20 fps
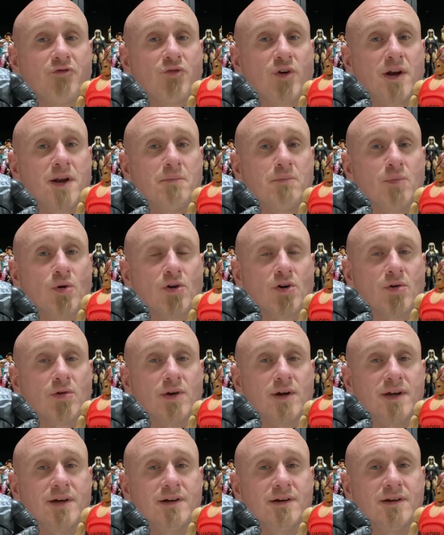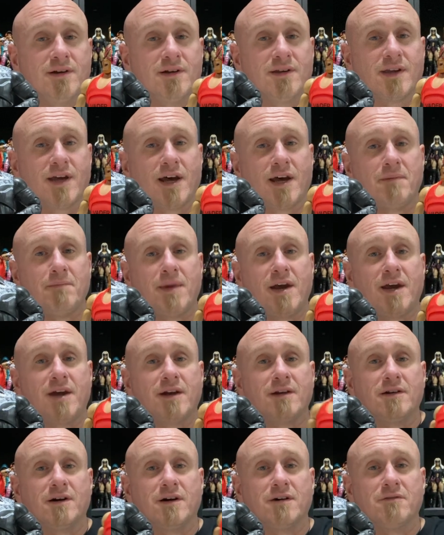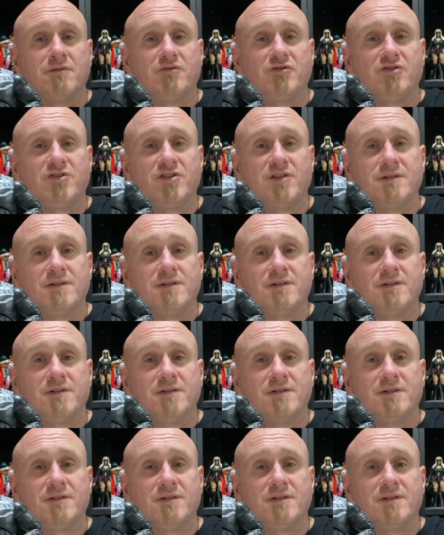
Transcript: Freddie Mercury, the headman of